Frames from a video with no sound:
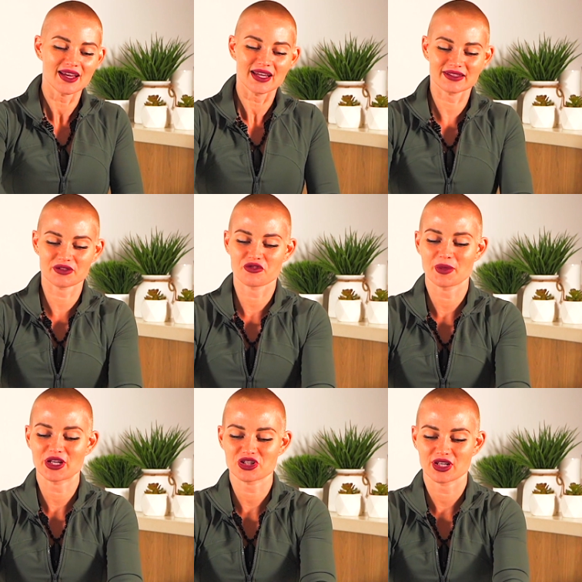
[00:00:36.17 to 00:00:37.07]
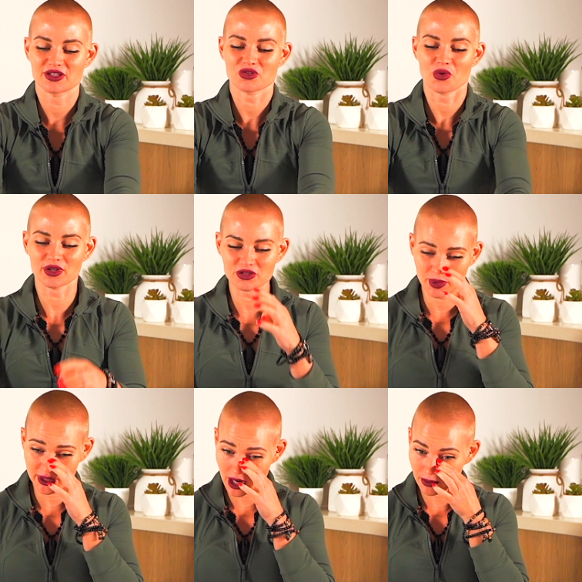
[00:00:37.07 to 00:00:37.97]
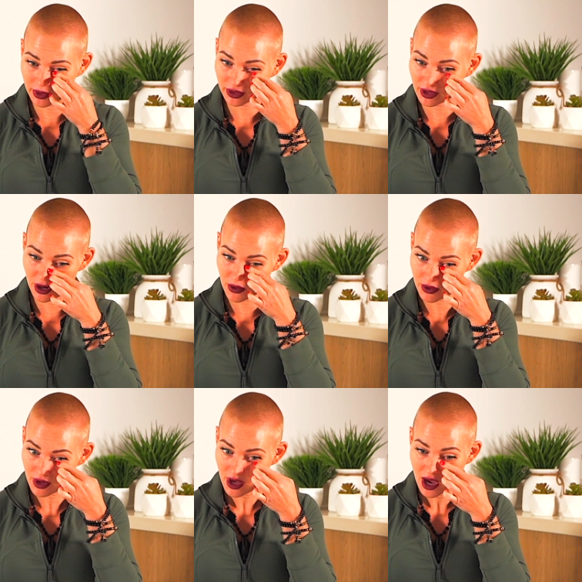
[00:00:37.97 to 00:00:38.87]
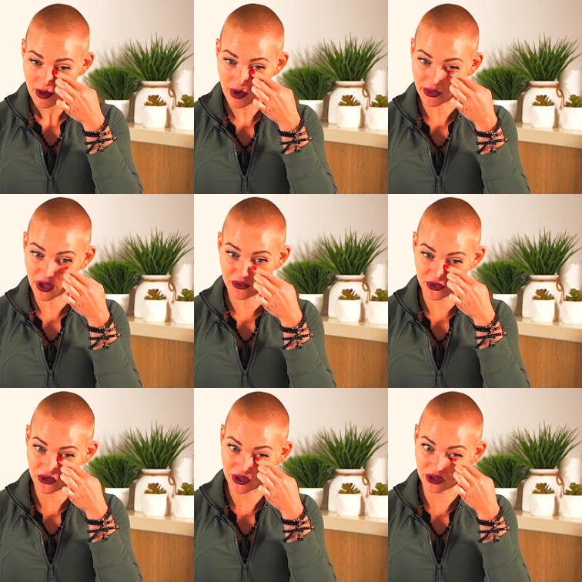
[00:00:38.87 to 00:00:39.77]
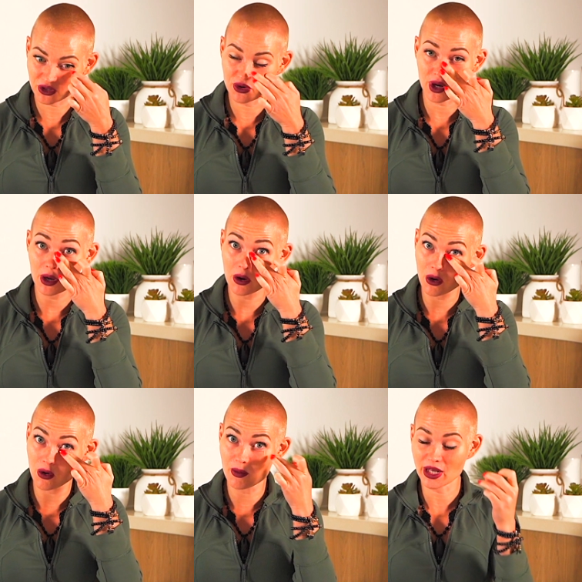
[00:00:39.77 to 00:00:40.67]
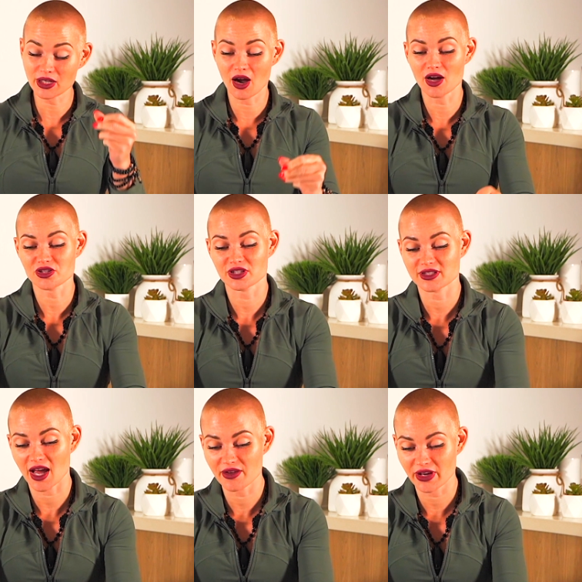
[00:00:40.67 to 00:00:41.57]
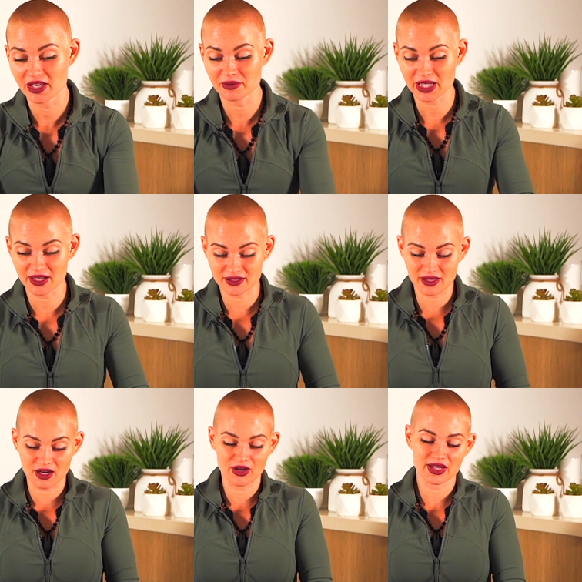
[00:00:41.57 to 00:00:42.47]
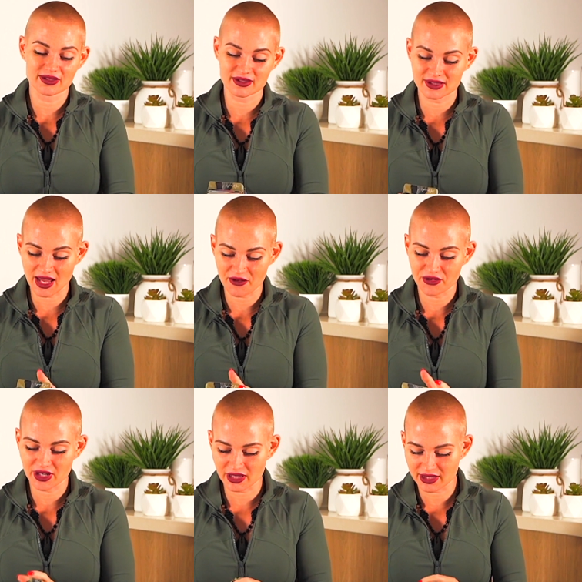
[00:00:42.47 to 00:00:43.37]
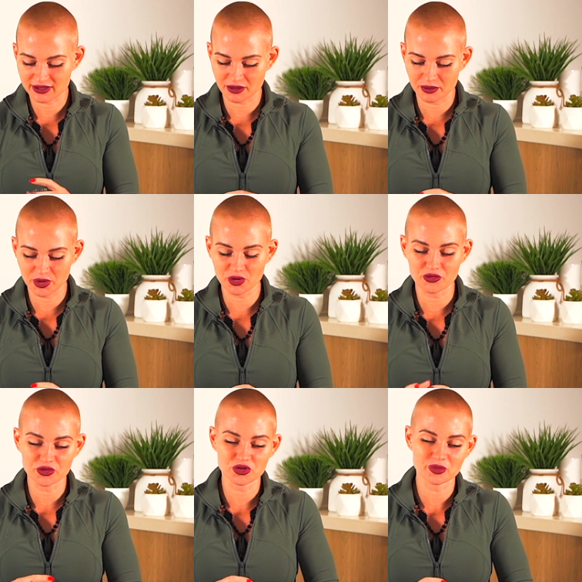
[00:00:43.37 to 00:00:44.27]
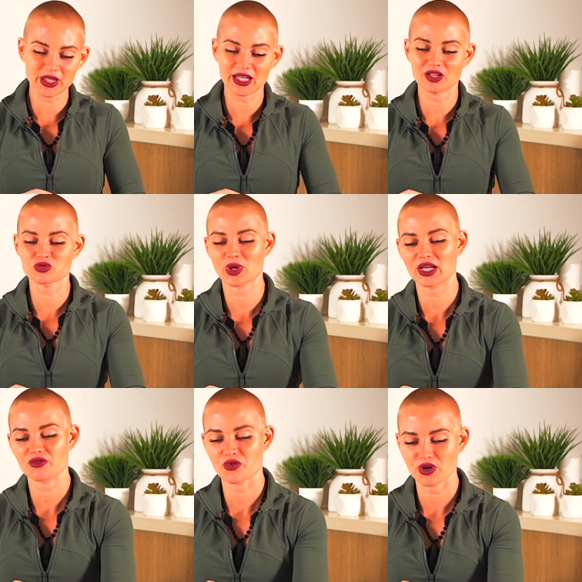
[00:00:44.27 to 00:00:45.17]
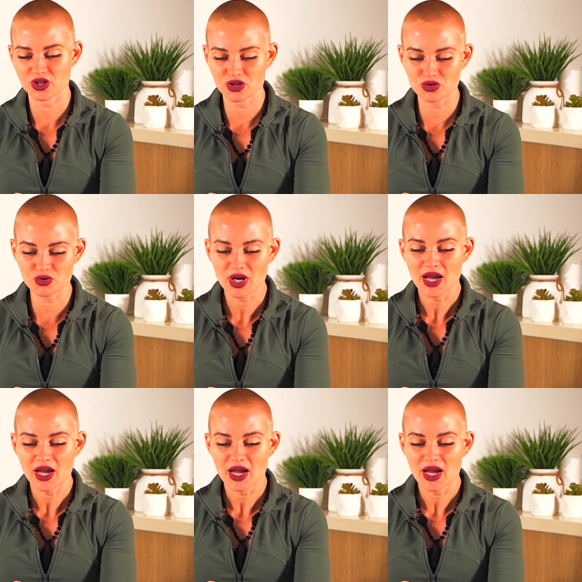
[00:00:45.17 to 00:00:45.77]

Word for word: His information is going to be down below. But without further ado, oh my gosh, let's dive in because there is definitely some beautiful new beginnings waiting for you,